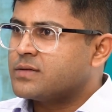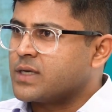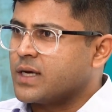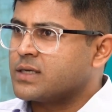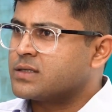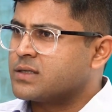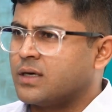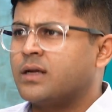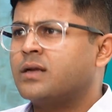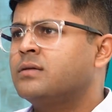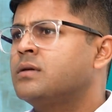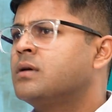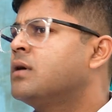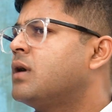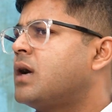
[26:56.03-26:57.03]
says, "Sir,
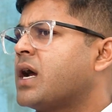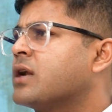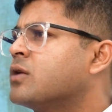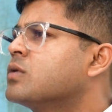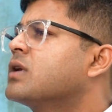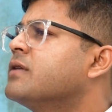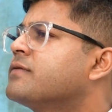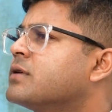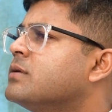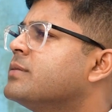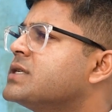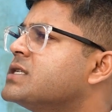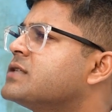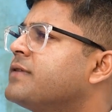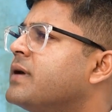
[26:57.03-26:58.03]
I don't come from a
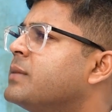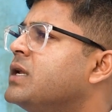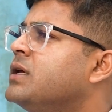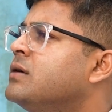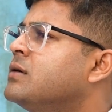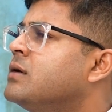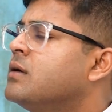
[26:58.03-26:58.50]
business family,